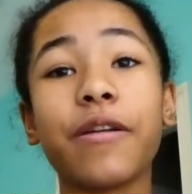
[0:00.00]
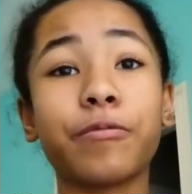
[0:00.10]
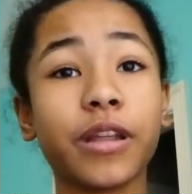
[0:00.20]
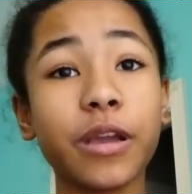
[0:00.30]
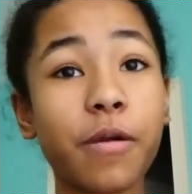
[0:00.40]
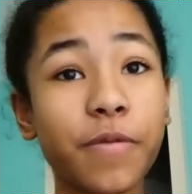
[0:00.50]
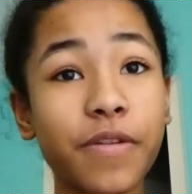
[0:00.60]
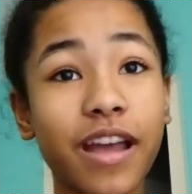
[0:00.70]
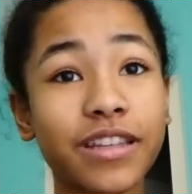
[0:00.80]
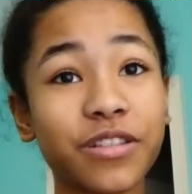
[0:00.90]
I really hope you
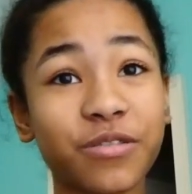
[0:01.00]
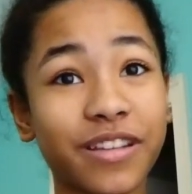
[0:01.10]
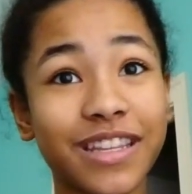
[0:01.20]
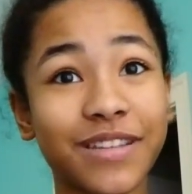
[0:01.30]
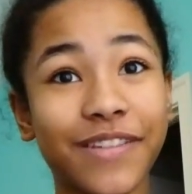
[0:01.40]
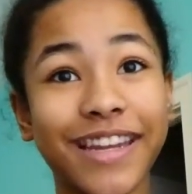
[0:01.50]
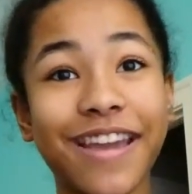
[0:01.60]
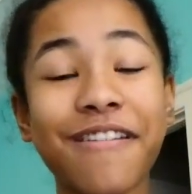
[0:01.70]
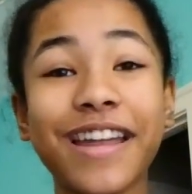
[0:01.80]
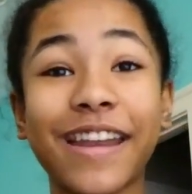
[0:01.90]
guys enjoyed this
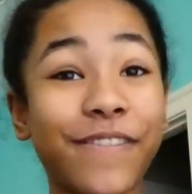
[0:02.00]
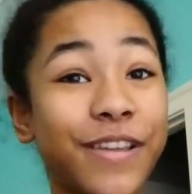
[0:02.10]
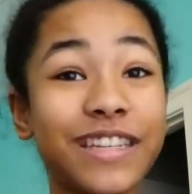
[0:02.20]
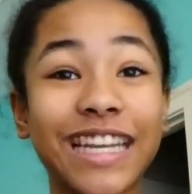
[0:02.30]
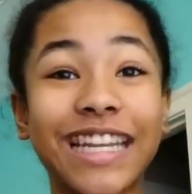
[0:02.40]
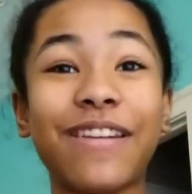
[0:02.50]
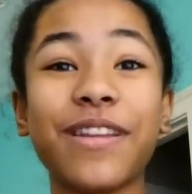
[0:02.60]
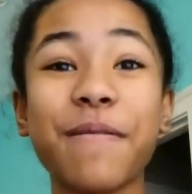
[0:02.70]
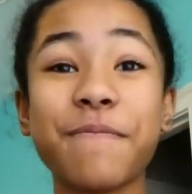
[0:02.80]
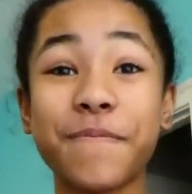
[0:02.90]
video, and if you did, give
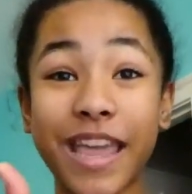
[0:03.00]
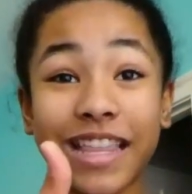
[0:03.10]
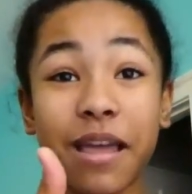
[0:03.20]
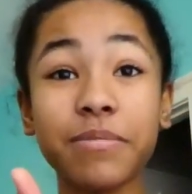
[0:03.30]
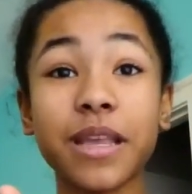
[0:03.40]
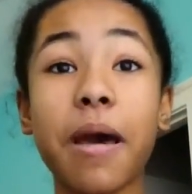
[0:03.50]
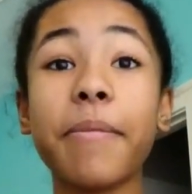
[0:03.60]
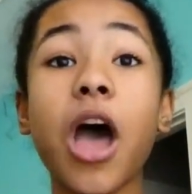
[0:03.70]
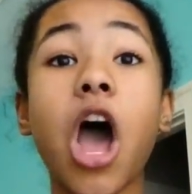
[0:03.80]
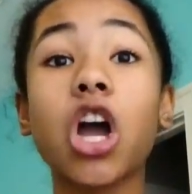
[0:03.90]
it a big thumbs
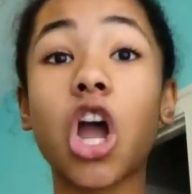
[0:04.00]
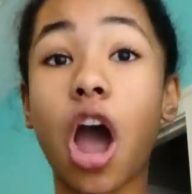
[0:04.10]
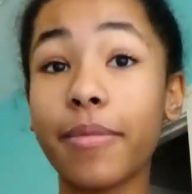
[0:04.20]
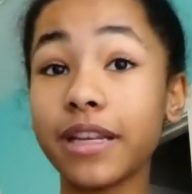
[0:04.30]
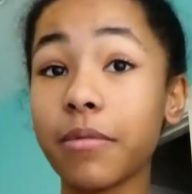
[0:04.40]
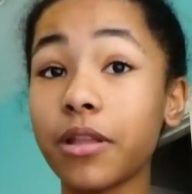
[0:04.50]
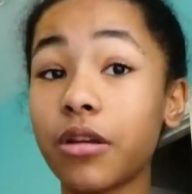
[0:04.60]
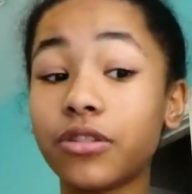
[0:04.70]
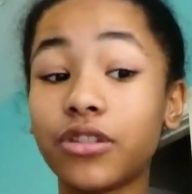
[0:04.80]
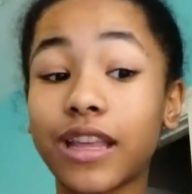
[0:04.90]
up. Comment down
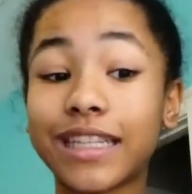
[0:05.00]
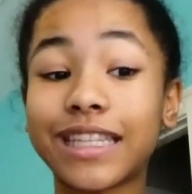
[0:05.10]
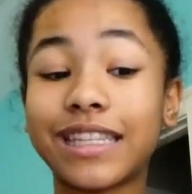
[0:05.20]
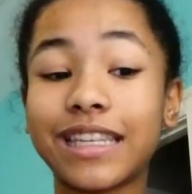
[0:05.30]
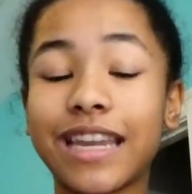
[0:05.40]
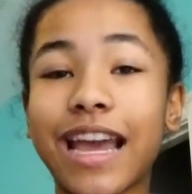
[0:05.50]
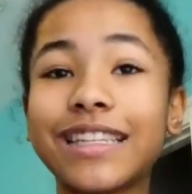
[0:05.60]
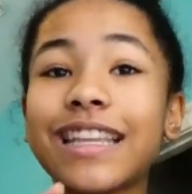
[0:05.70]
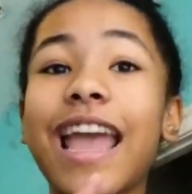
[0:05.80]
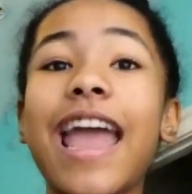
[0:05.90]
below what you'd like to see
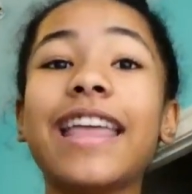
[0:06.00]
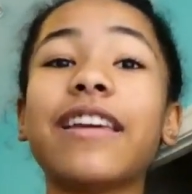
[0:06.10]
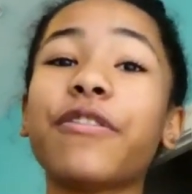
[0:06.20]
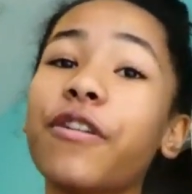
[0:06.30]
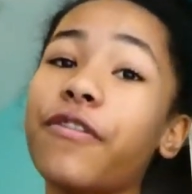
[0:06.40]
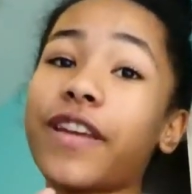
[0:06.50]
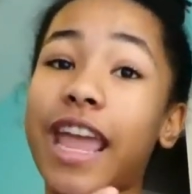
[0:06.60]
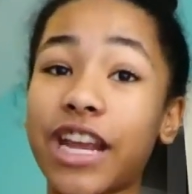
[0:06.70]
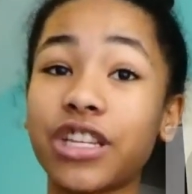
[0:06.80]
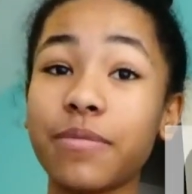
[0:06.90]
next. Hit that
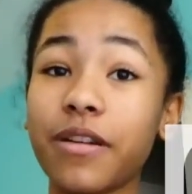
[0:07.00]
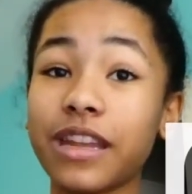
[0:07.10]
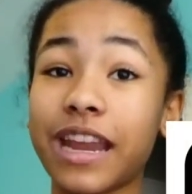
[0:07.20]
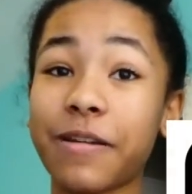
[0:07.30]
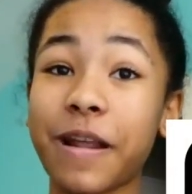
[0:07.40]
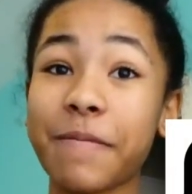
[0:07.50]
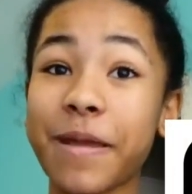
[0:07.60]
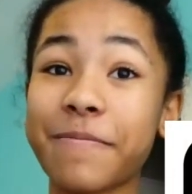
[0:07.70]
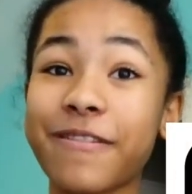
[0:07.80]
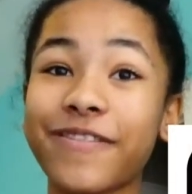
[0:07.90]
notification bell to hear when I
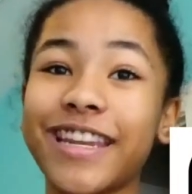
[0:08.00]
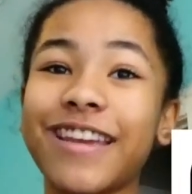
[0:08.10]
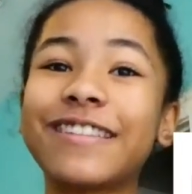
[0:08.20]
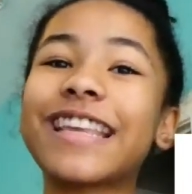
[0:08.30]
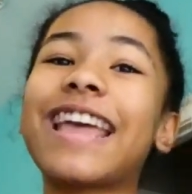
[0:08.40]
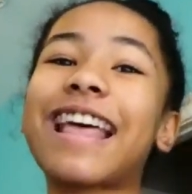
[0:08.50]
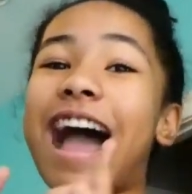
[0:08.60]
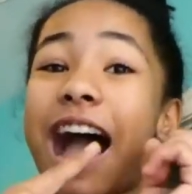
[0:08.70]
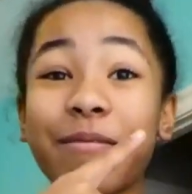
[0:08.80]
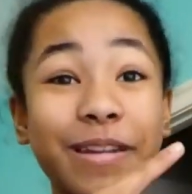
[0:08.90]
make more videos, and
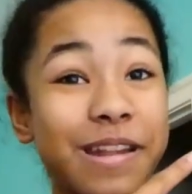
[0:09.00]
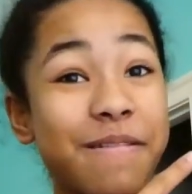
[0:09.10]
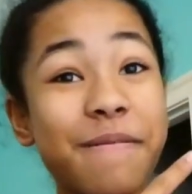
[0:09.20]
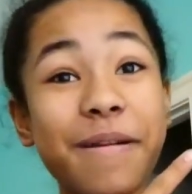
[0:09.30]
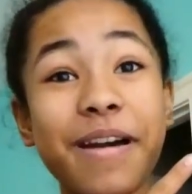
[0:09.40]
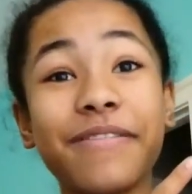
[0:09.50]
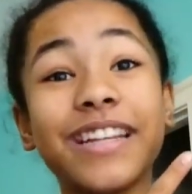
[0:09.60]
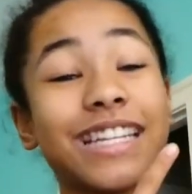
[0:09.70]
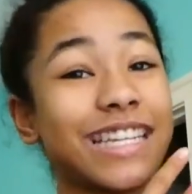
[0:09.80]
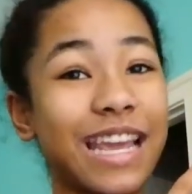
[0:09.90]
that I've been above
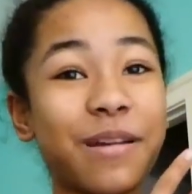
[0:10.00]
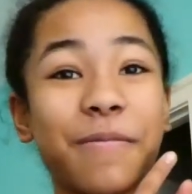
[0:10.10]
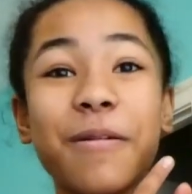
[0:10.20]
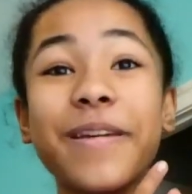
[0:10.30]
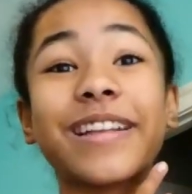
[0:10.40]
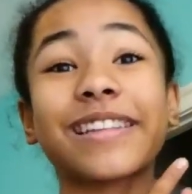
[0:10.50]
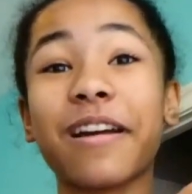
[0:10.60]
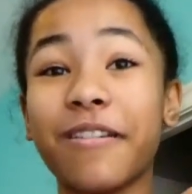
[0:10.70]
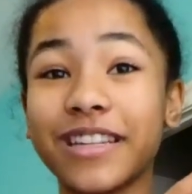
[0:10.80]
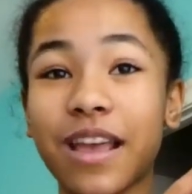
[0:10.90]
to take a poll because I
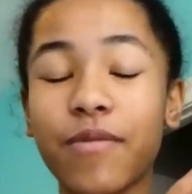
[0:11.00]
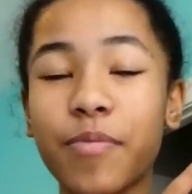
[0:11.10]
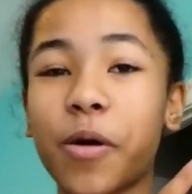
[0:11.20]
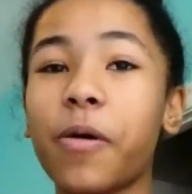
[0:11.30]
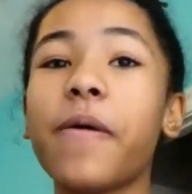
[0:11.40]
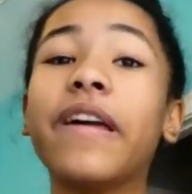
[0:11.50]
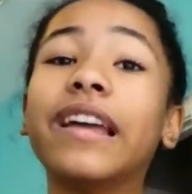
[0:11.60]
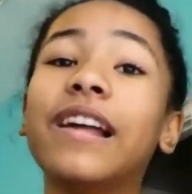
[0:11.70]
always have a poll.